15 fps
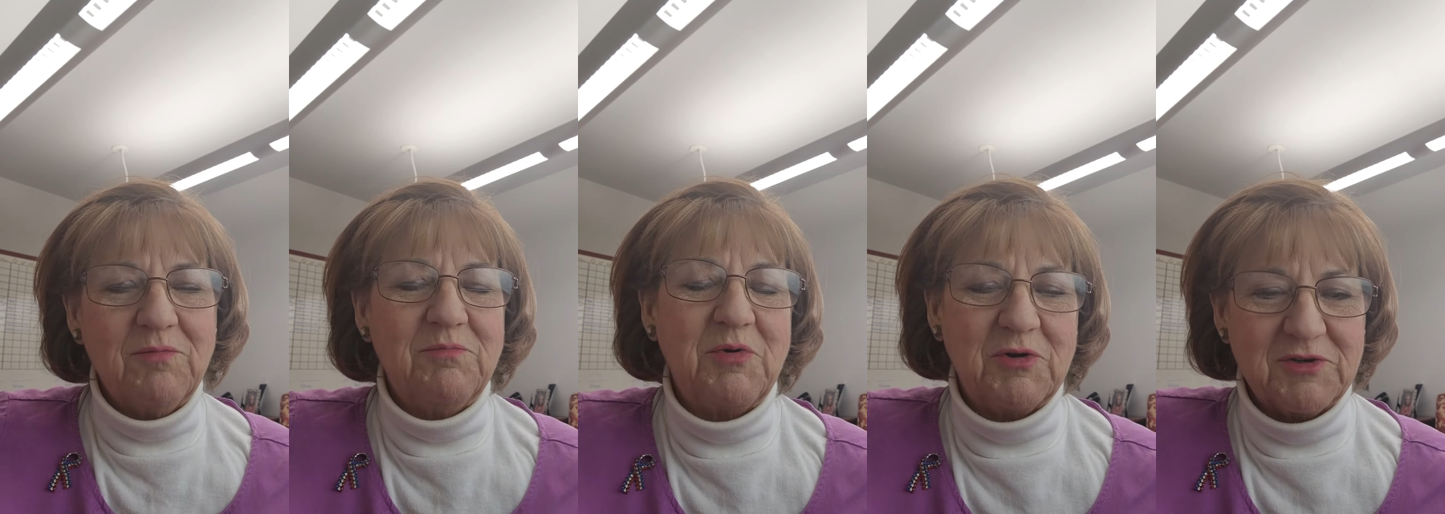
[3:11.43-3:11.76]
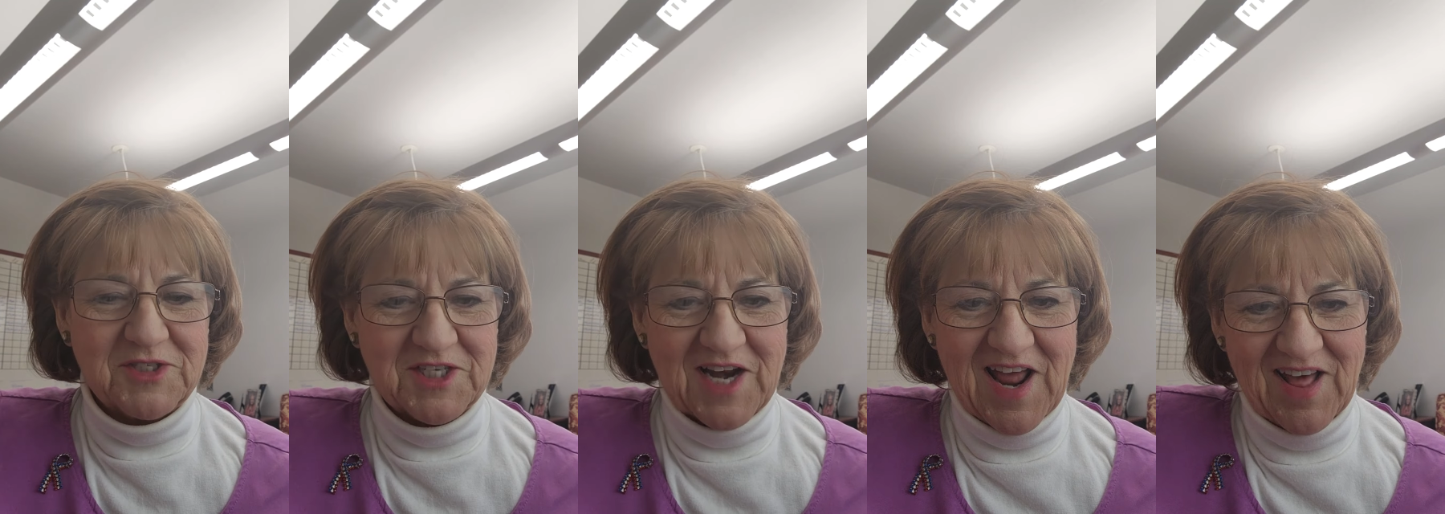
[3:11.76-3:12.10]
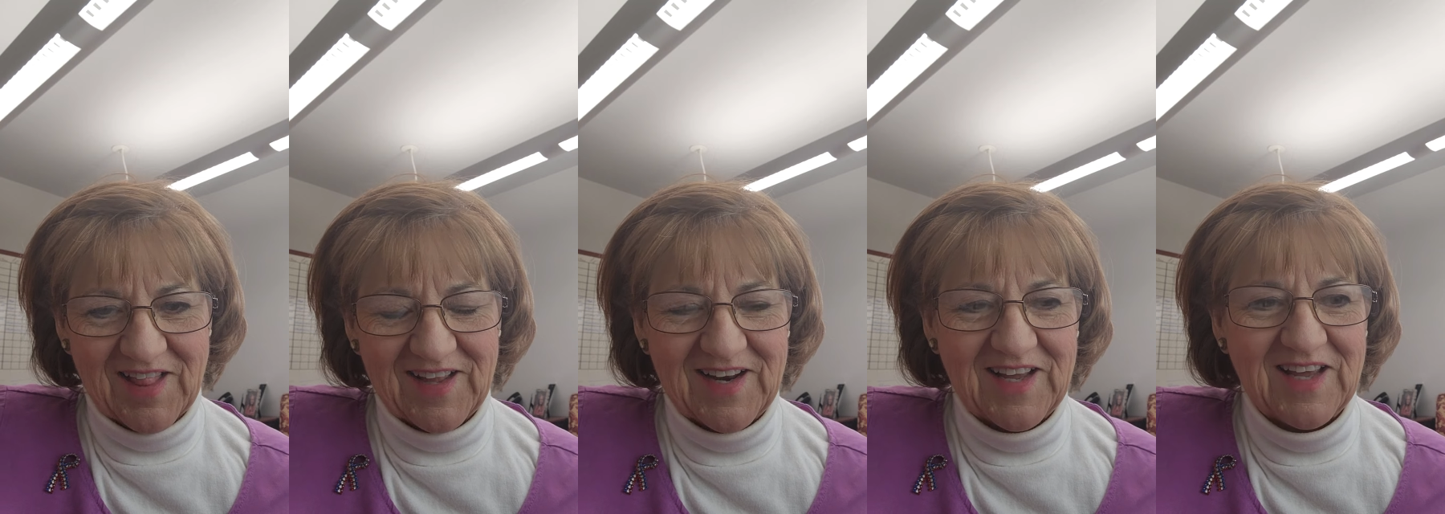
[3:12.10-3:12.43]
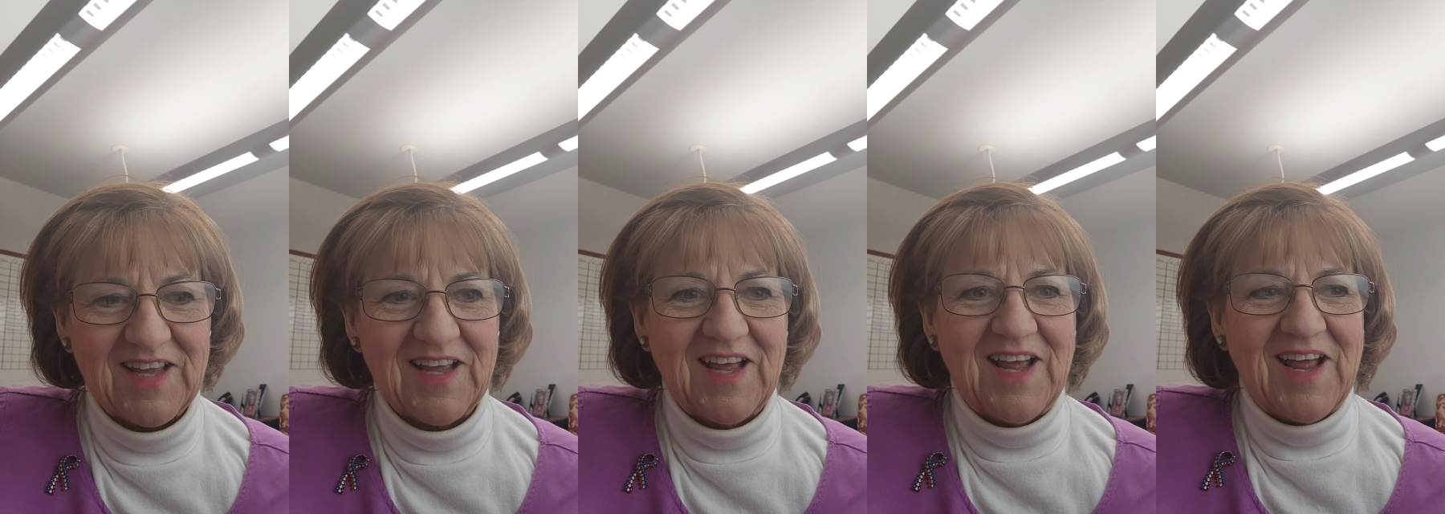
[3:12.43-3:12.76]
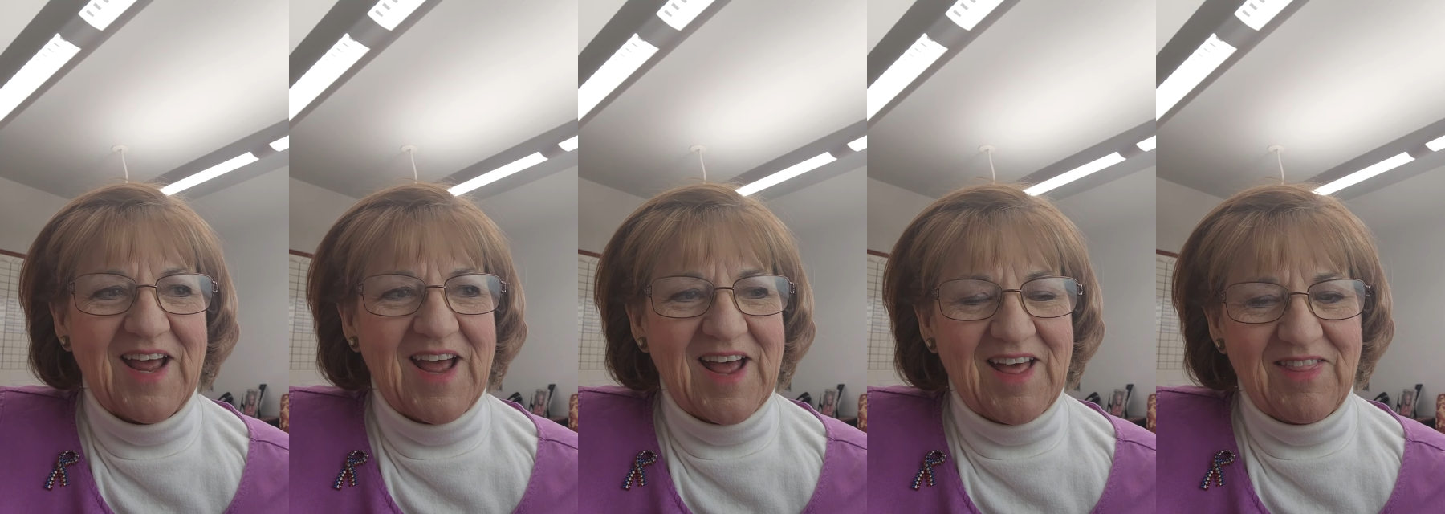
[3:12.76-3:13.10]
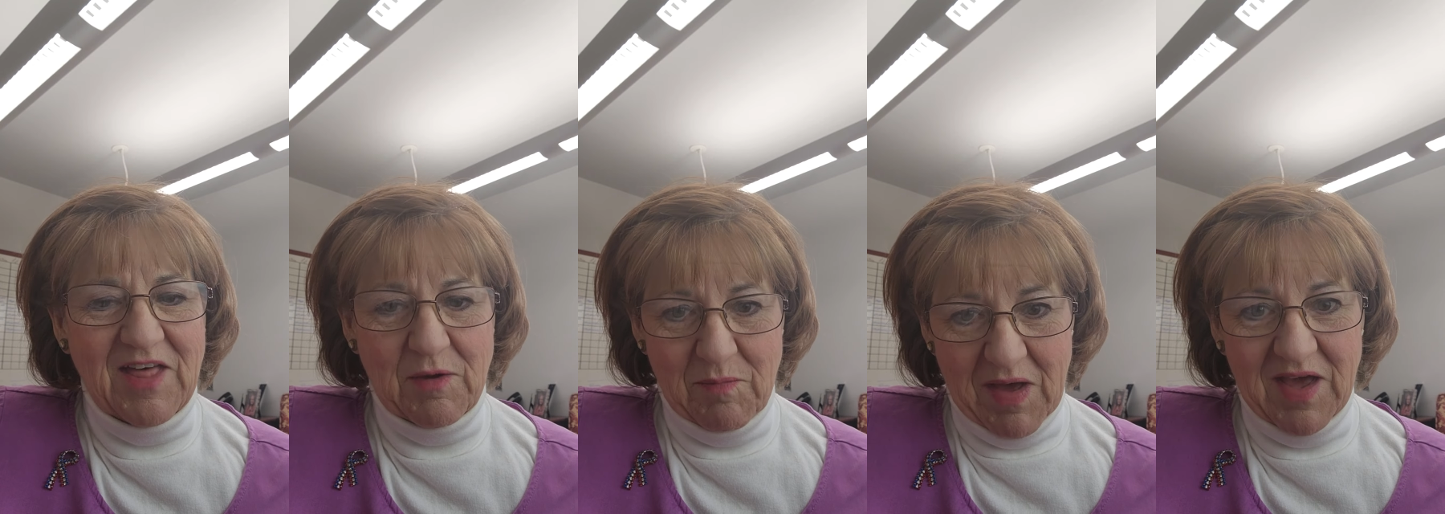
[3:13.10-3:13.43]
personality, and
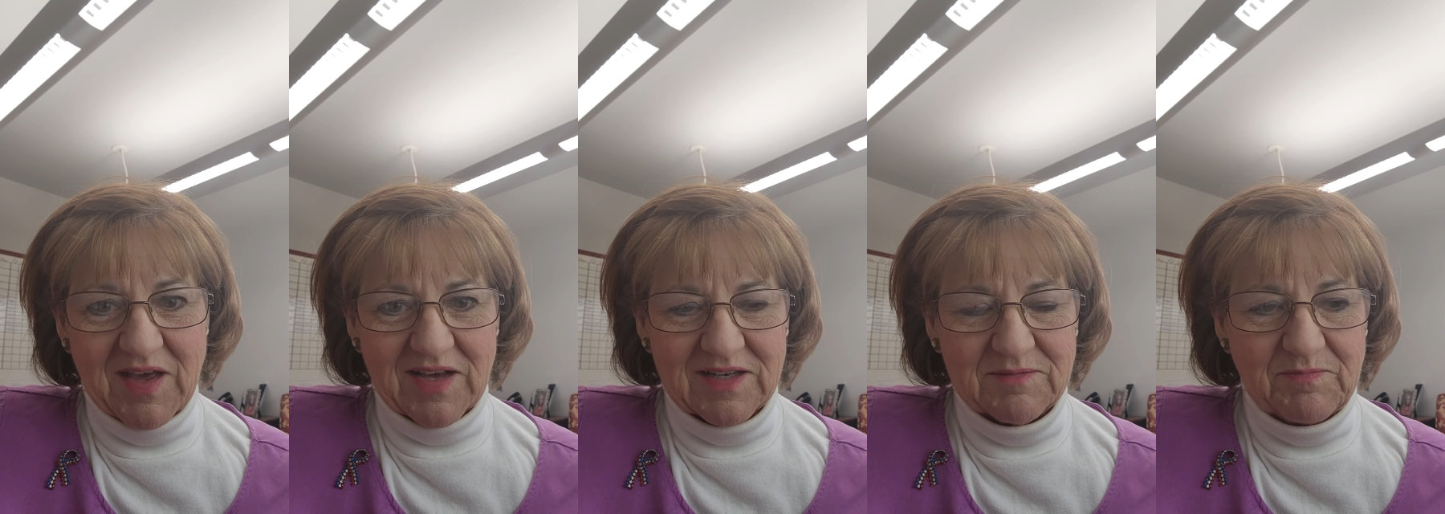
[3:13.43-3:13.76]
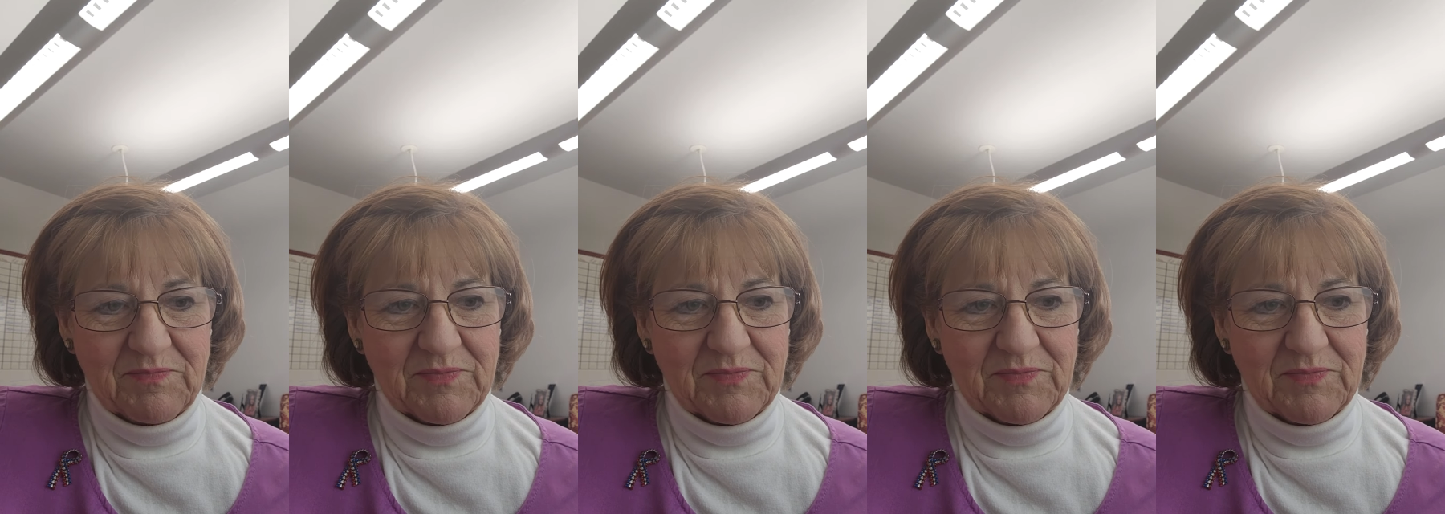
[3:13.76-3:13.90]
they make it.